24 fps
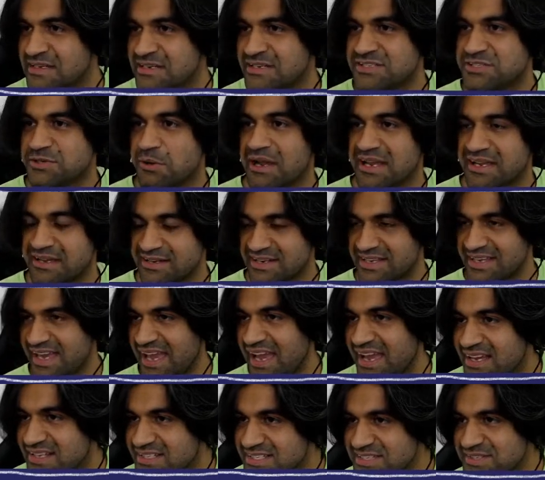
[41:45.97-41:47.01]
So I can
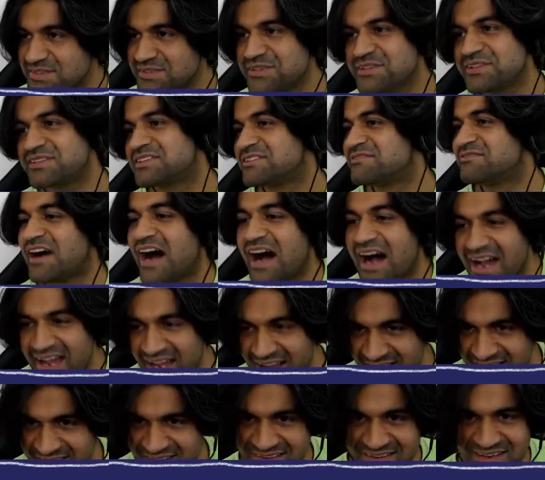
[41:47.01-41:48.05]
cancel,
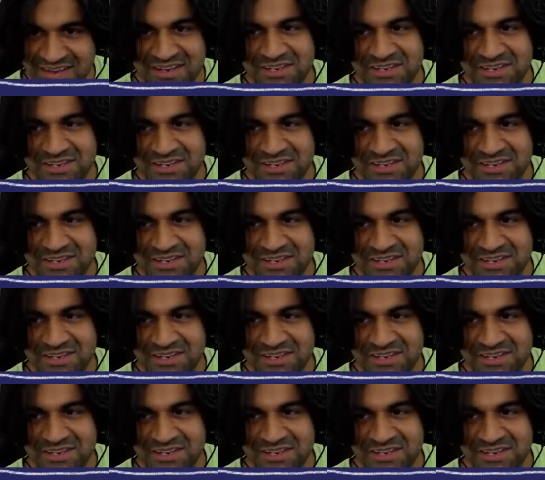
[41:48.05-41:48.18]
divide,